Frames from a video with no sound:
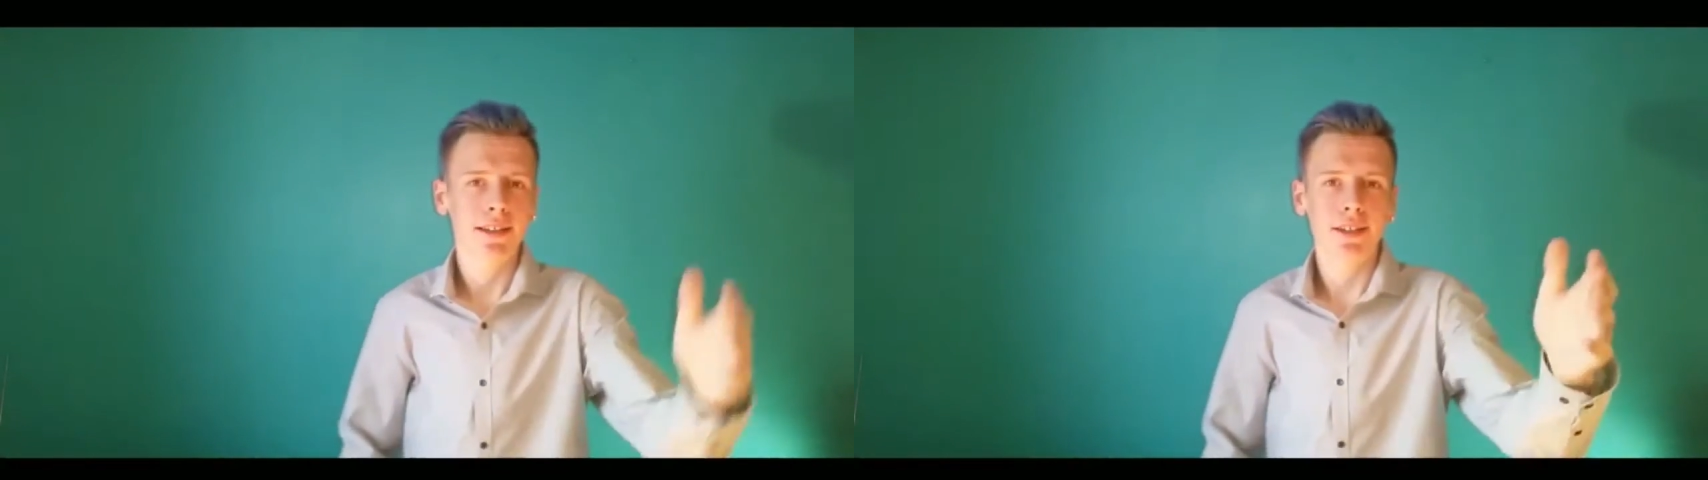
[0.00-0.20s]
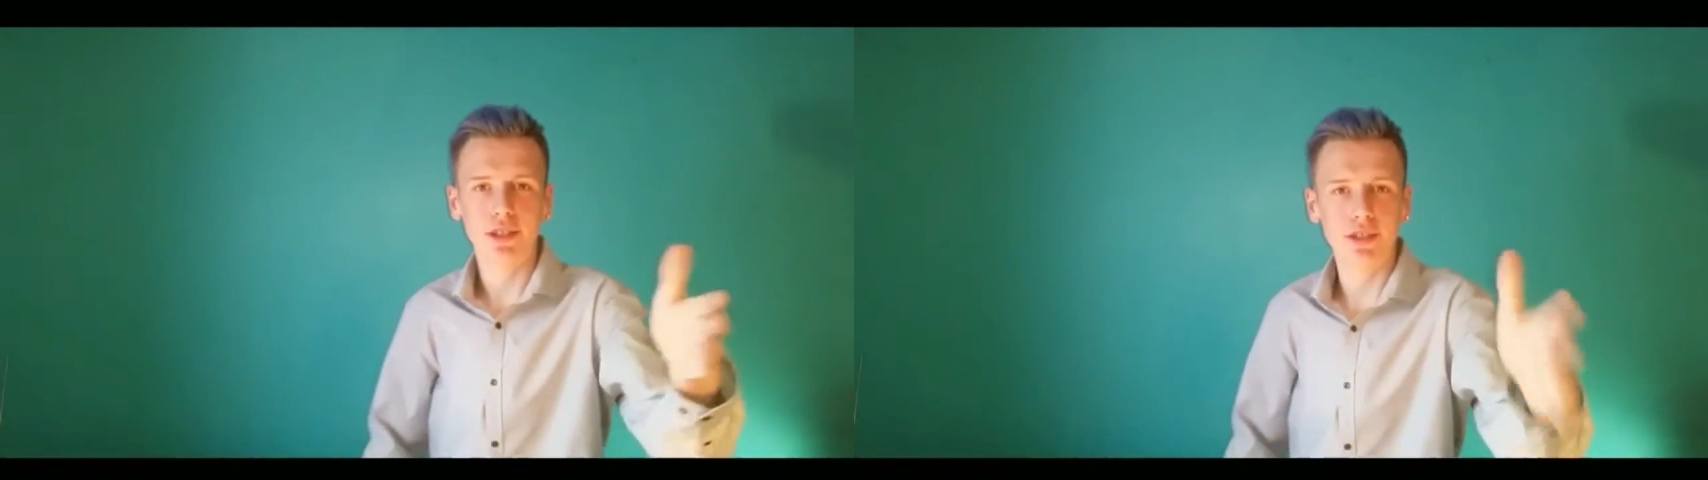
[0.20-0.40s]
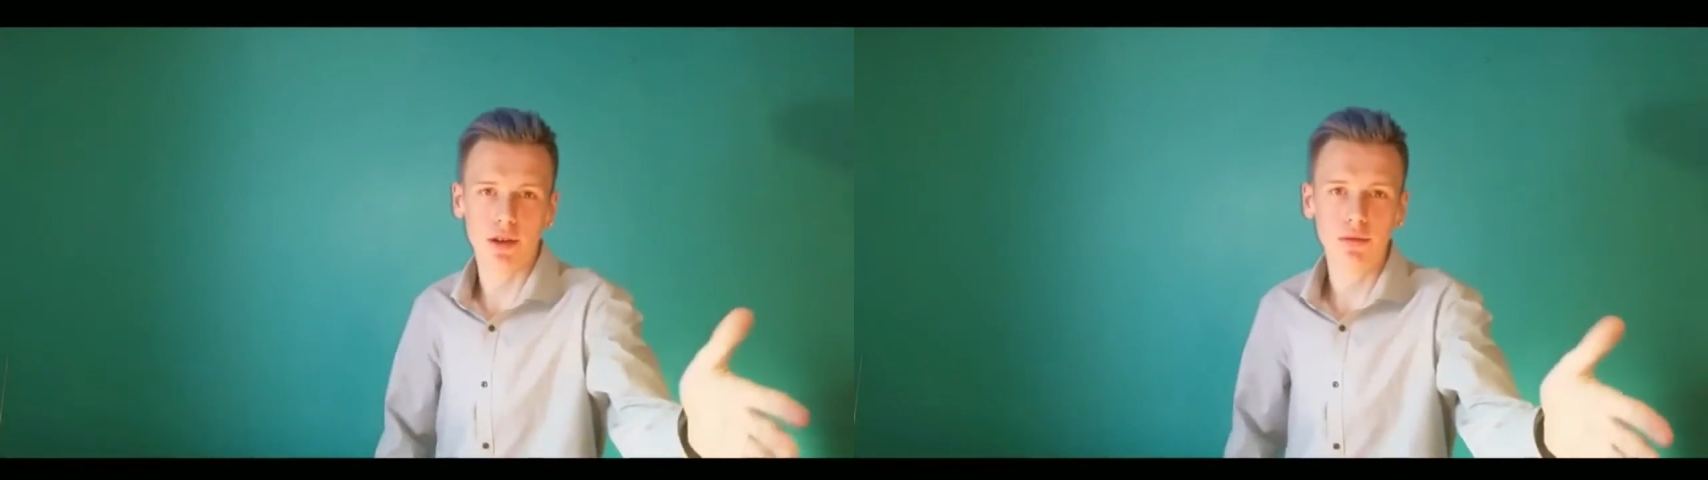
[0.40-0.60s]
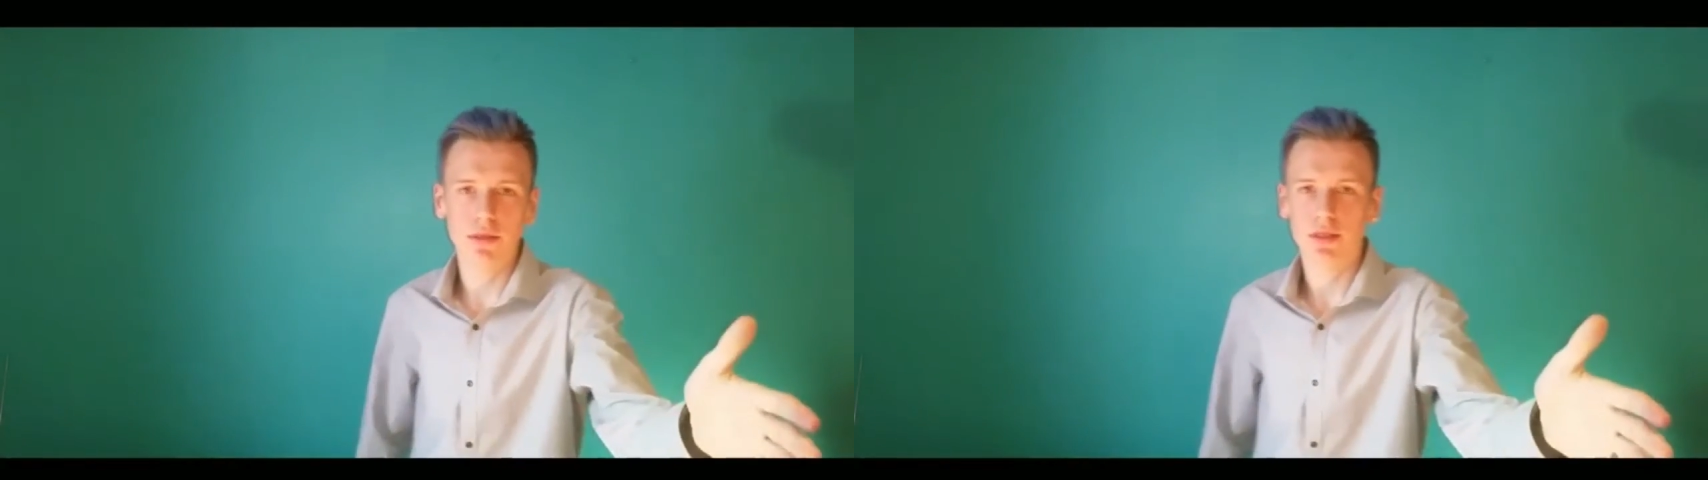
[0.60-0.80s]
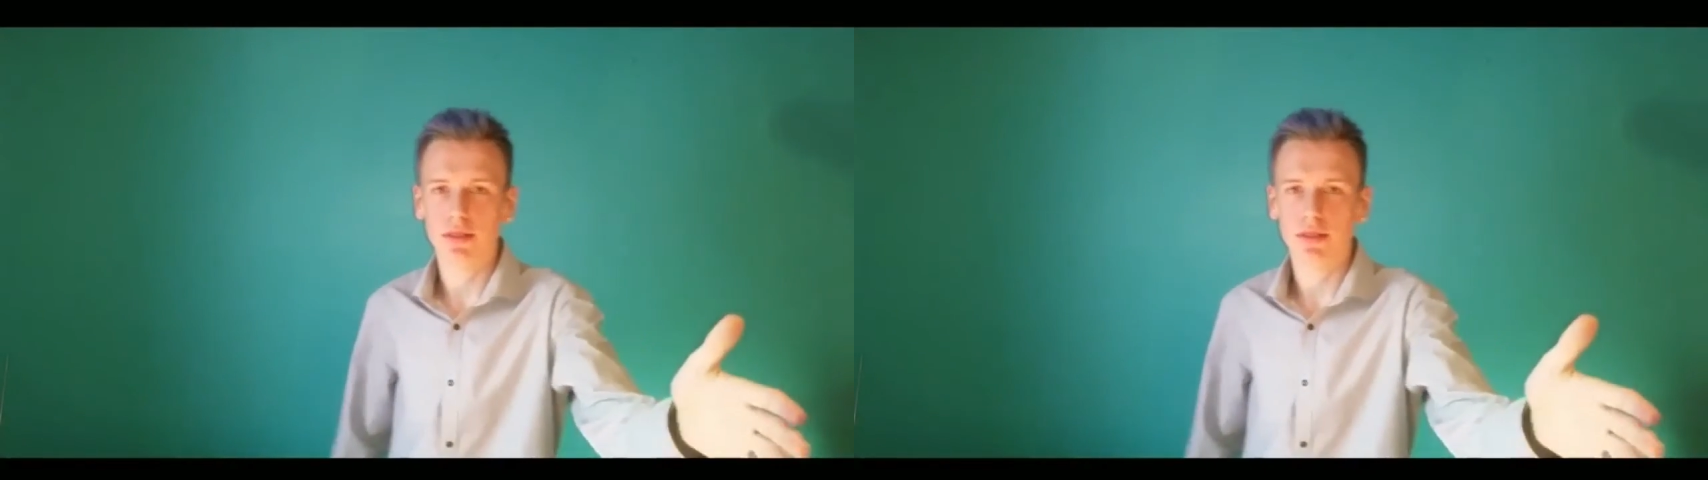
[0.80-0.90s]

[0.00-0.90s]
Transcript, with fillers: You just don't.